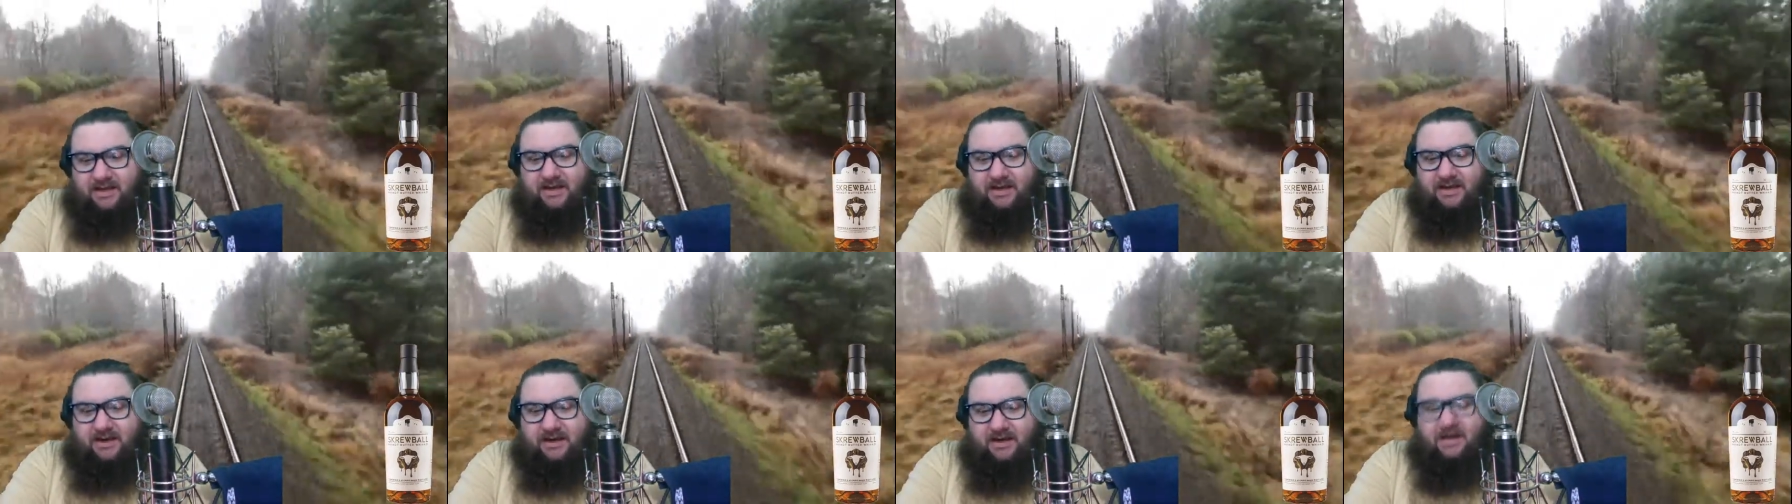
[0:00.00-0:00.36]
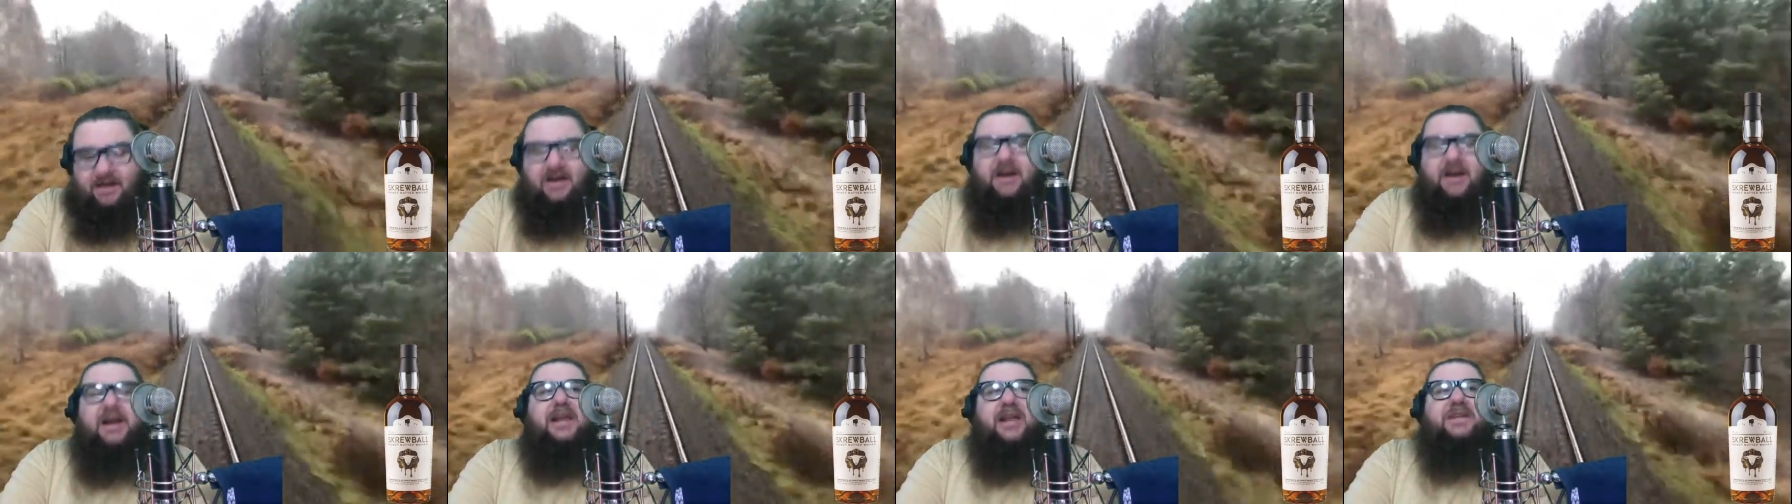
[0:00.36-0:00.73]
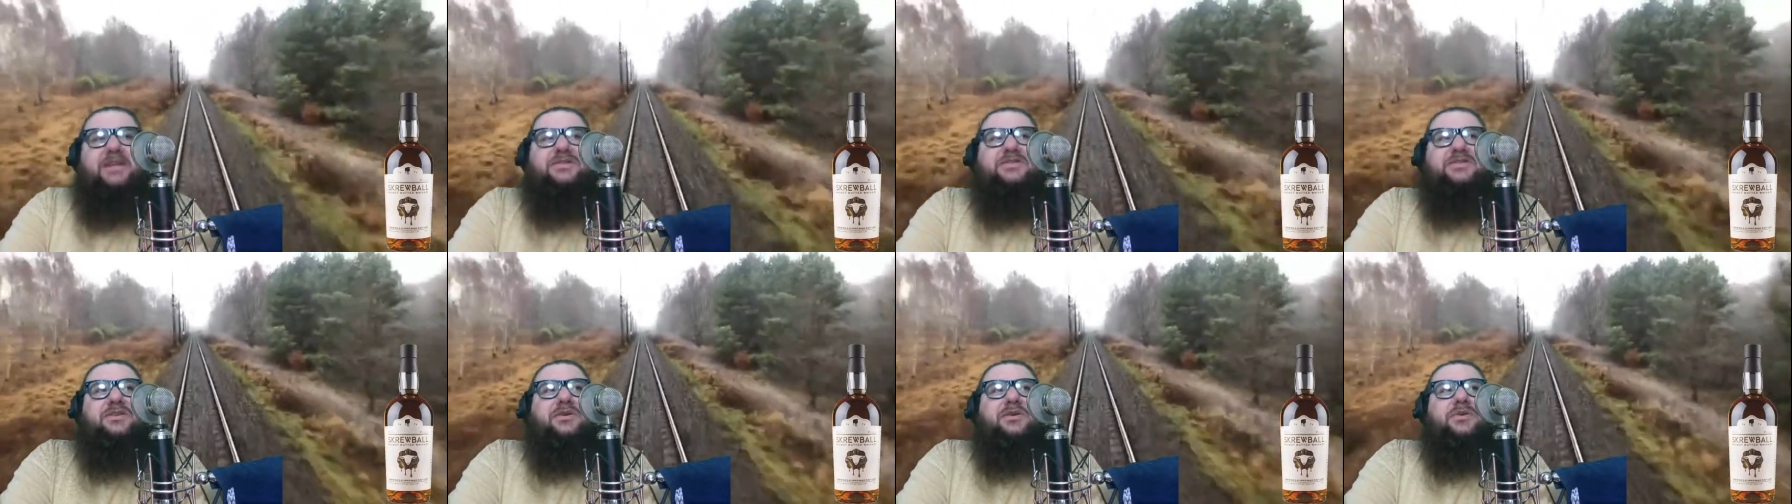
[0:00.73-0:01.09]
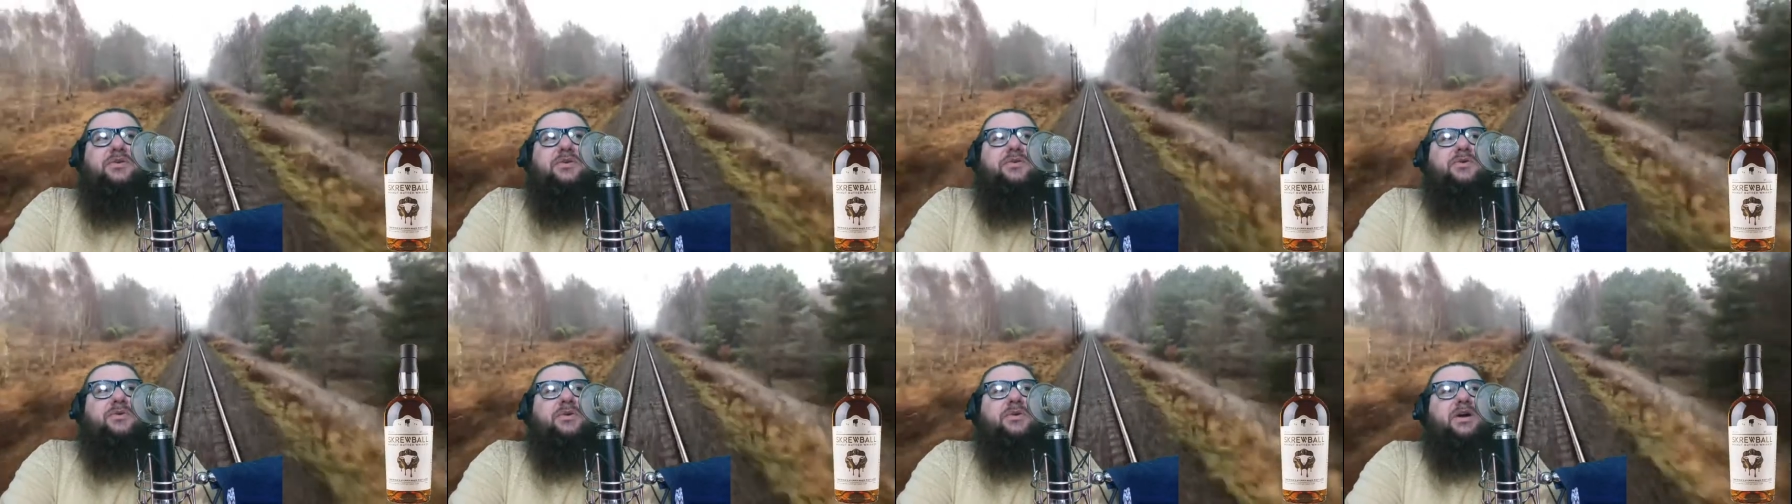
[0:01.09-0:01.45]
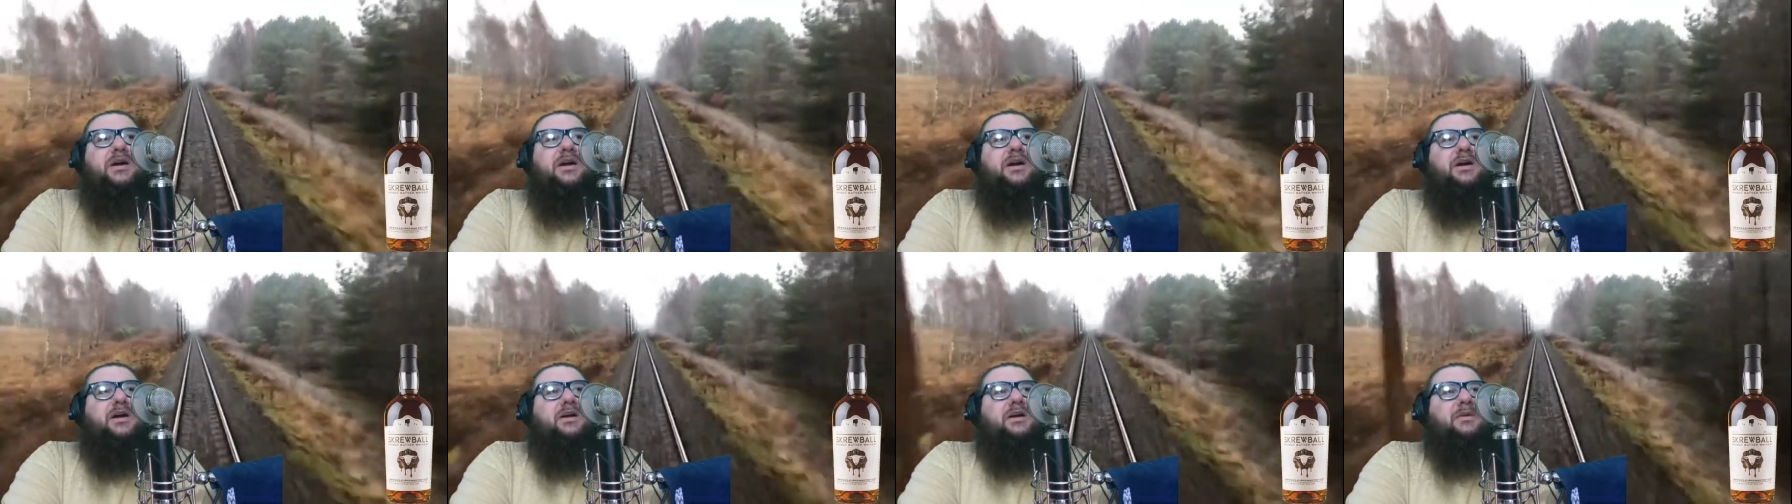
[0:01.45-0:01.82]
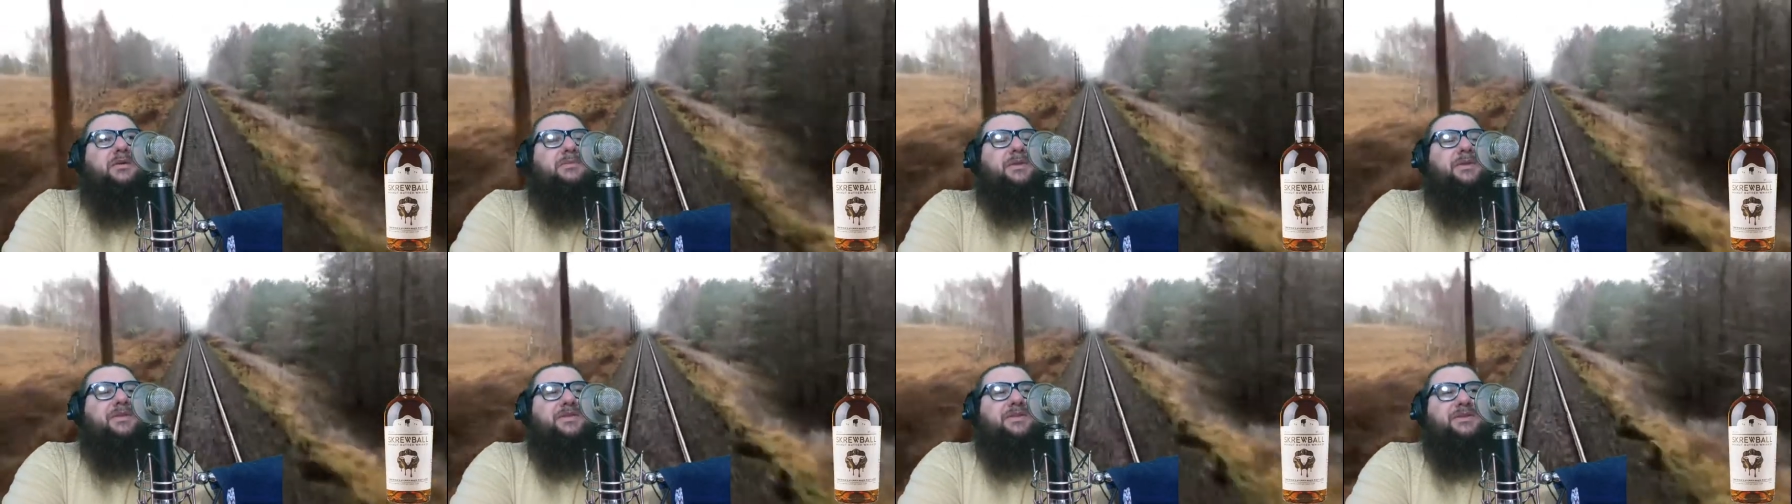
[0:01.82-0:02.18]
All right, so
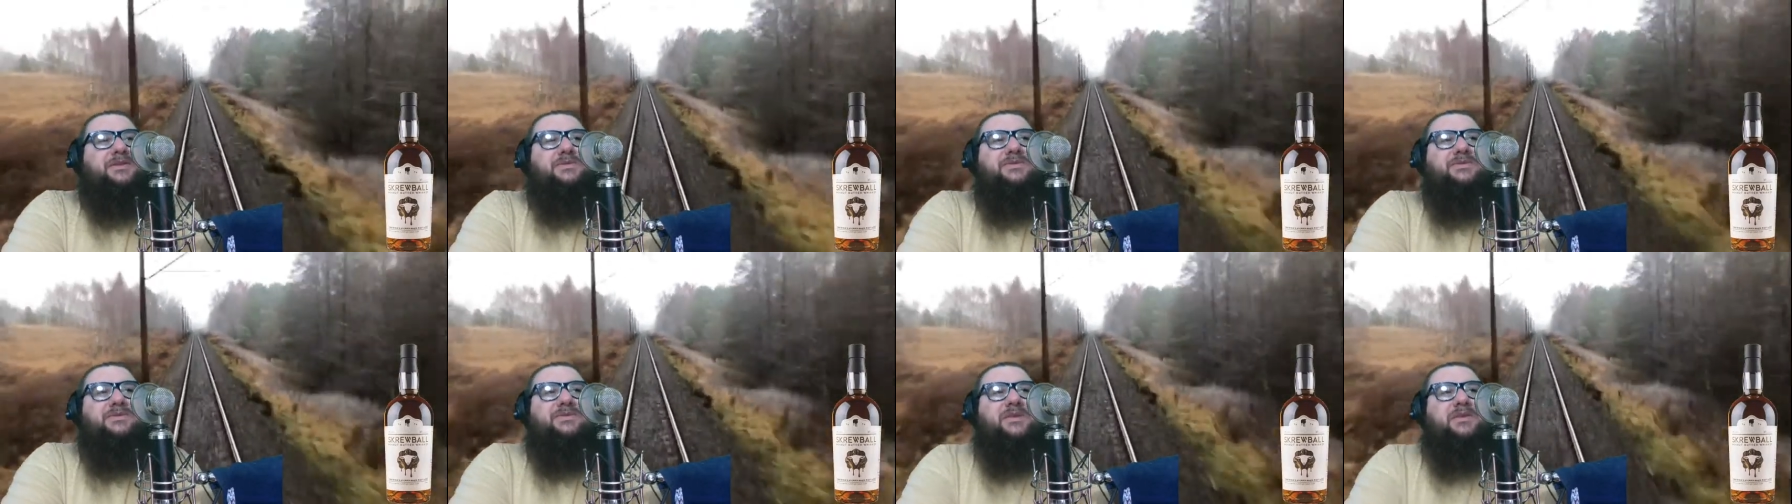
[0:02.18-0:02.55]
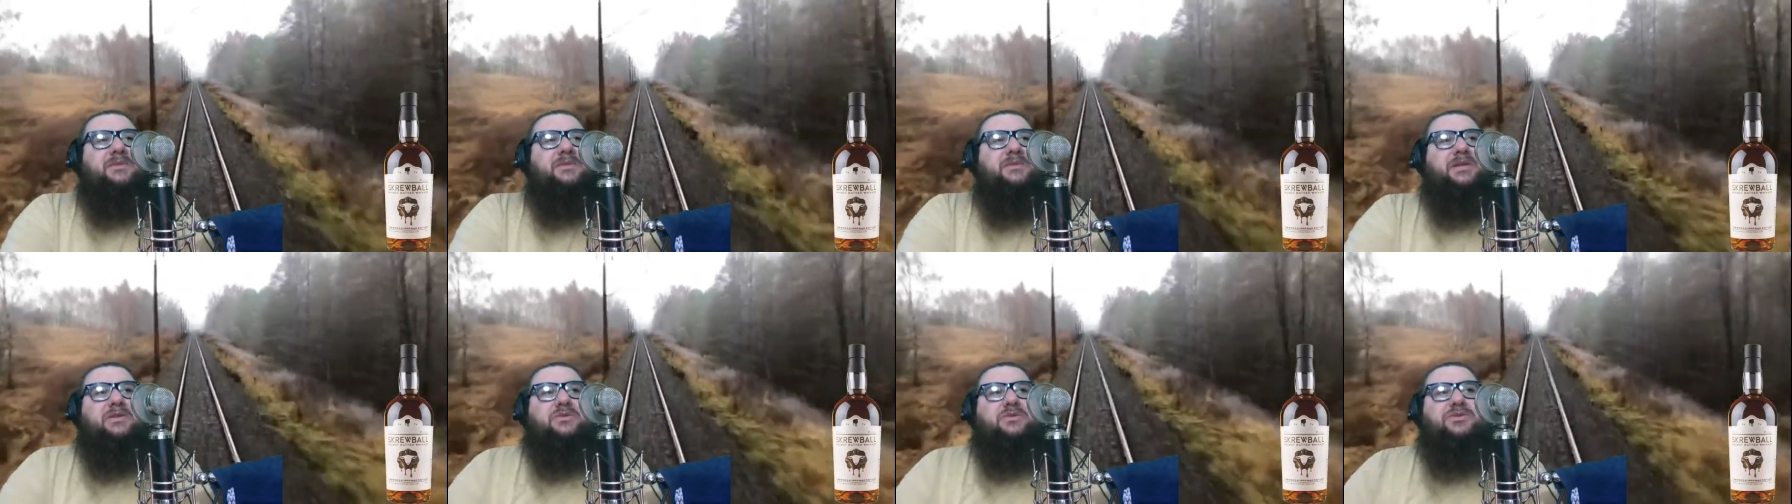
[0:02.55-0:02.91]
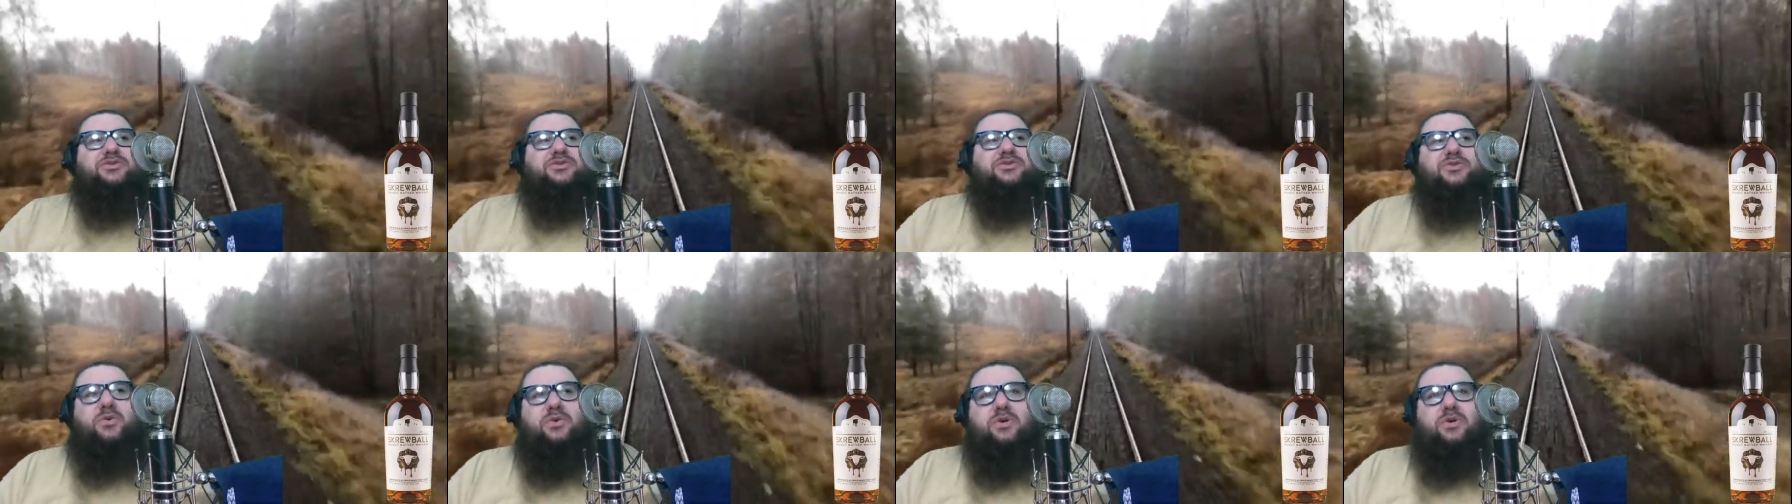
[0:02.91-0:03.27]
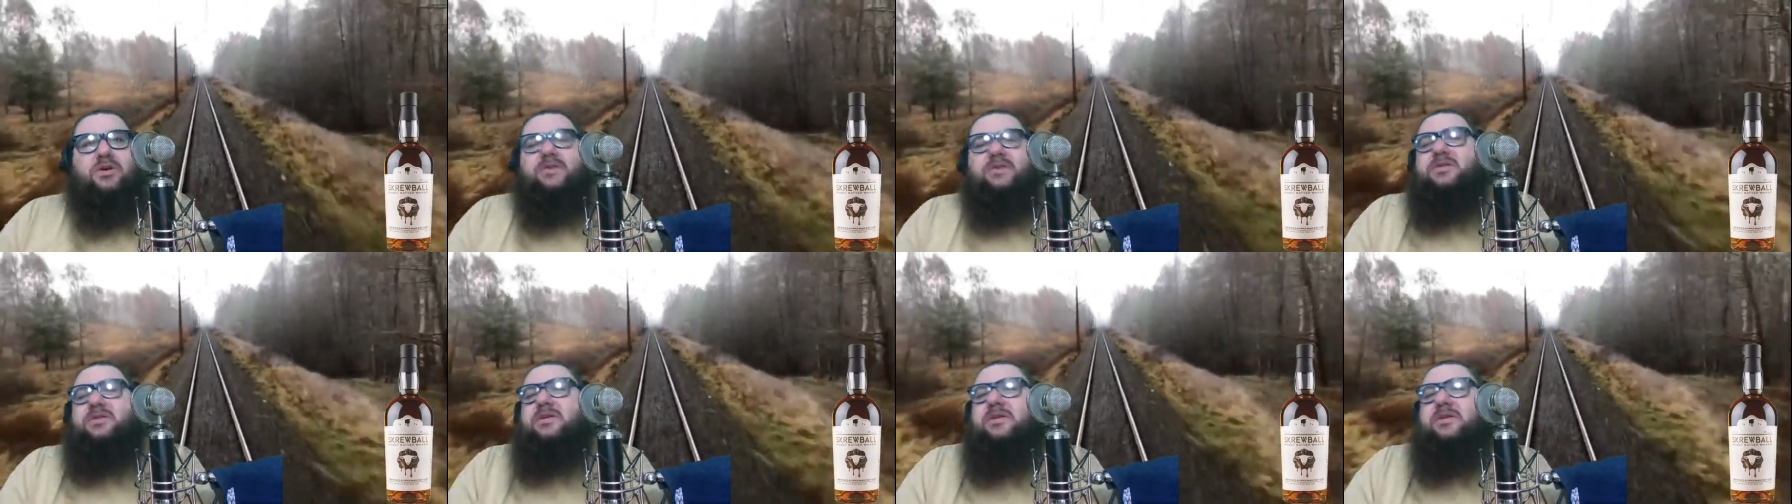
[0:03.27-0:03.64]
this one's going to be a little short,